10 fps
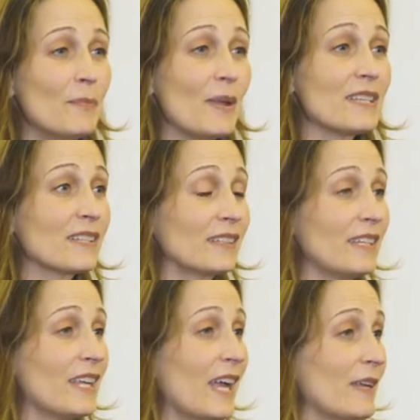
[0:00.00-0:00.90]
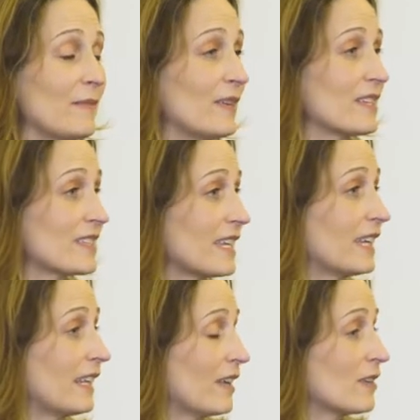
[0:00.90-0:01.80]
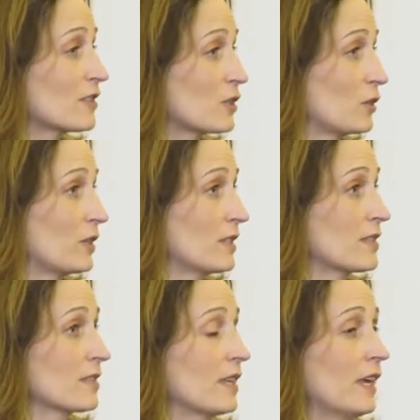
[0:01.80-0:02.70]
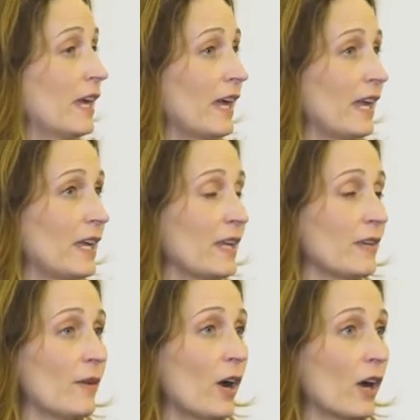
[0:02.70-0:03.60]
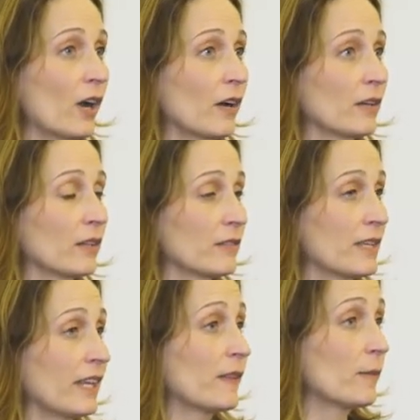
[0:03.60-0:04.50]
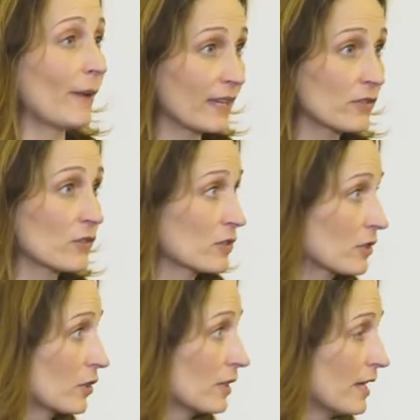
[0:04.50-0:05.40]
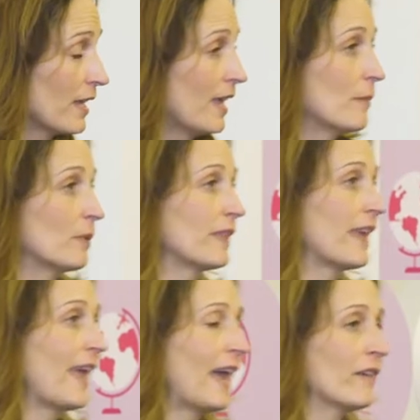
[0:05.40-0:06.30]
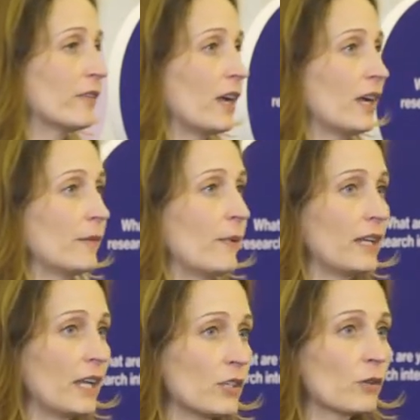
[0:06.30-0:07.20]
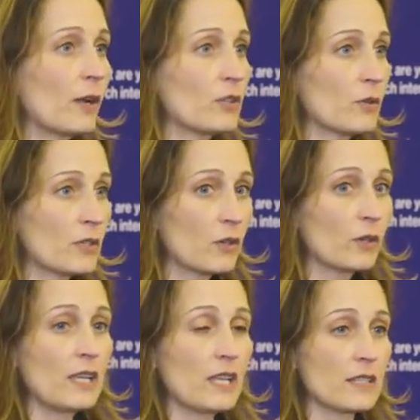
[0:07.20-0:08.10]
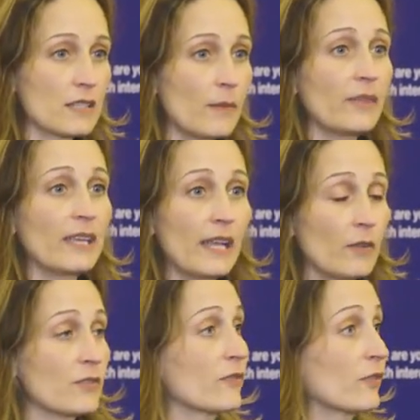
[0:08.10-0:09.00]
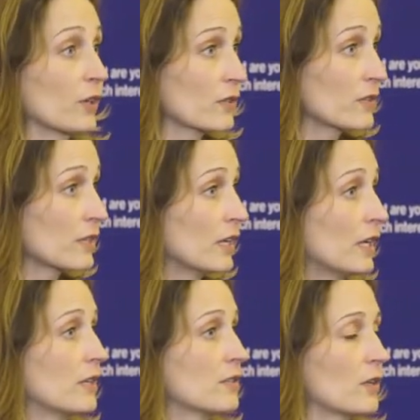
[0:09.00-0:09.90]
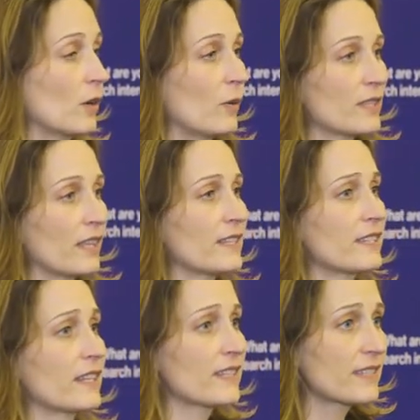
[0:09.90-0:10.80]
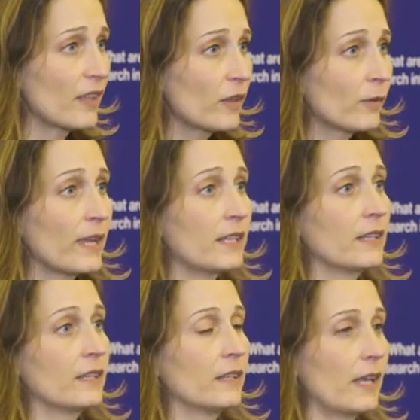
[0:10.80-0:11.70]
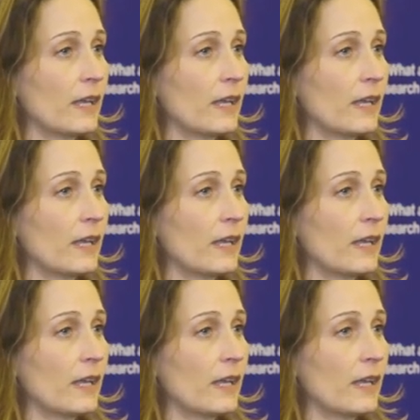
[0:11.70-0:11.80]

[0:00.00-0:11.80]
basically, um, C N L students um, are getting their master's degree, but they have um, an undergraduate degree in something else first. So it's, a, it's an accelerated